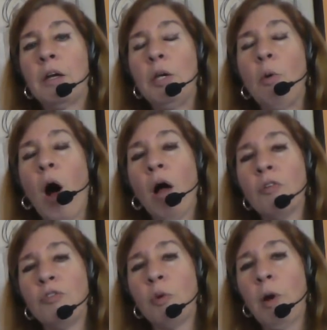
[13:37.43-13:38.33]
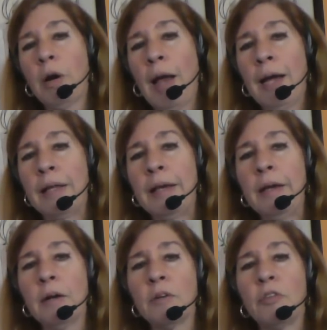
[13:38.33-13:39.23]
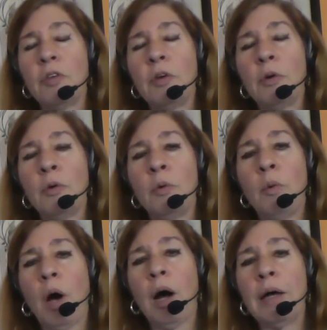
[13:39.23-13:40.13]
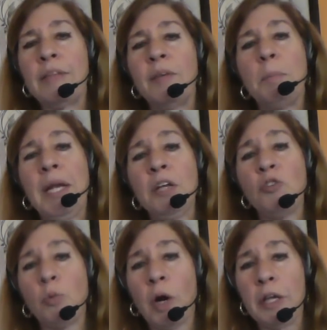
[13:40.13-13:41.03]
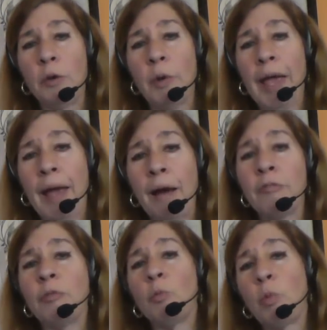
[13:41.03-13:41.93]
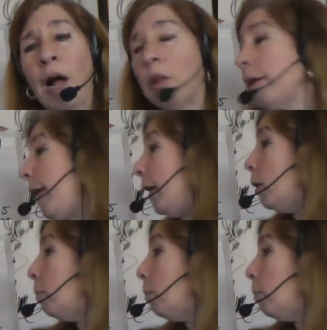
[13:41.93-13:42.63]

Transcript: You also are not here to uh, diminish what you have, relegate